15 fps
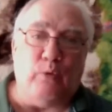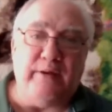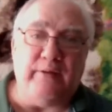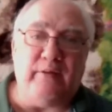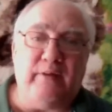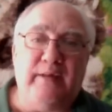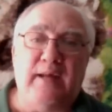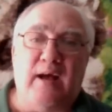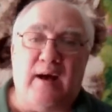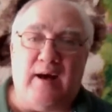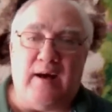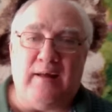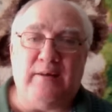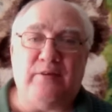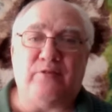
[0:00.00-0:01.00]
He
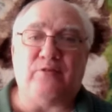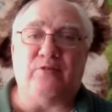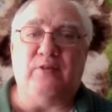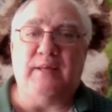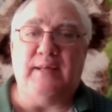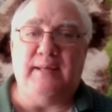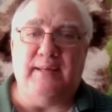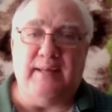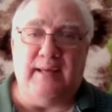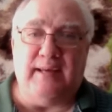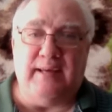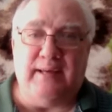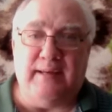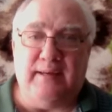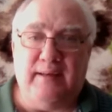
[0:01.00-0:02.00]
really
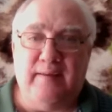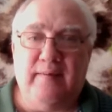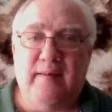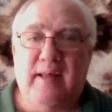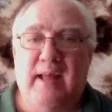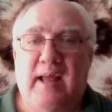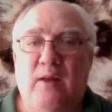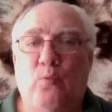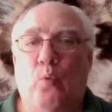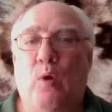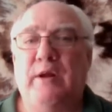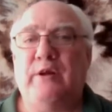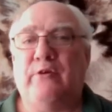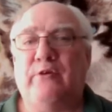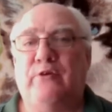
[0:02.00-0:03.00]
honestly did.
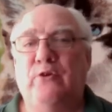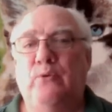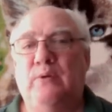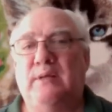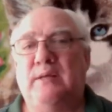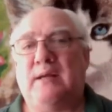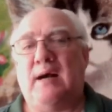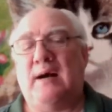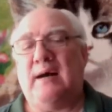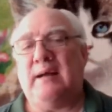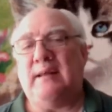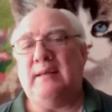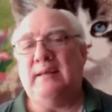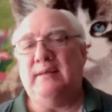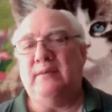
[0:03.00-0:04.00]
And what you're doing,
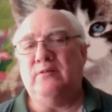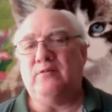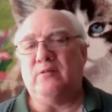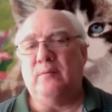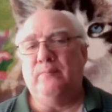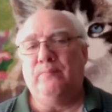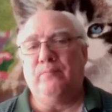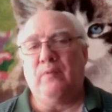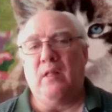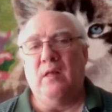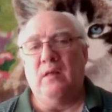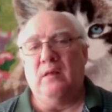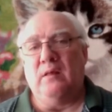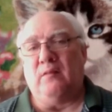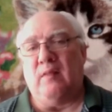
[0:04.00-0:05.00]
Khan, is,
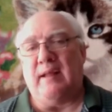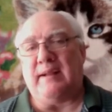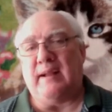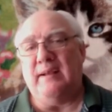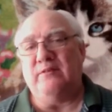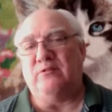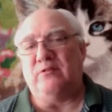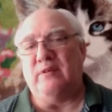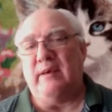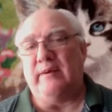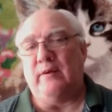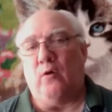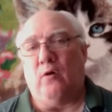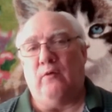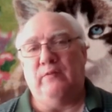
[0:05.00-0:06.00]
like I
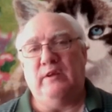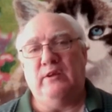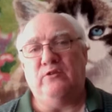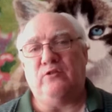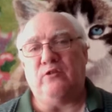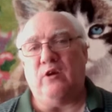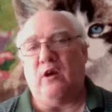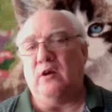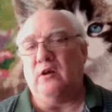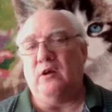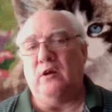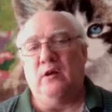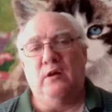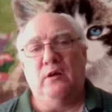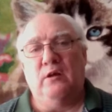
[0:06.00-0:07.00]
said, all these
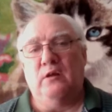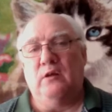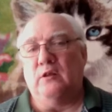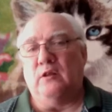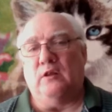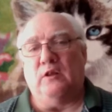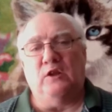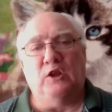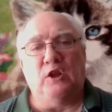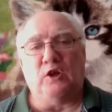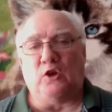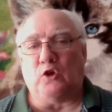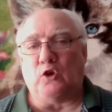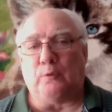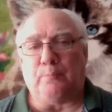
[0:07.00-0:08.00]

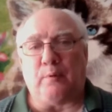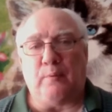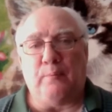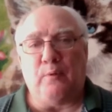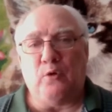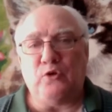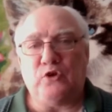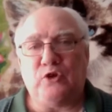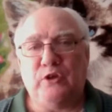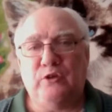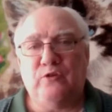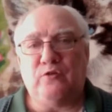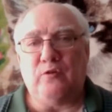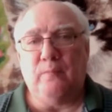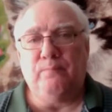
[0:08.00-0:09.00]
littler
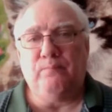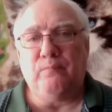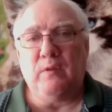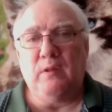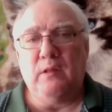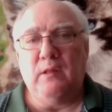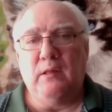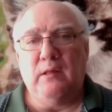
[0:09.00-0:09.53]
promotions,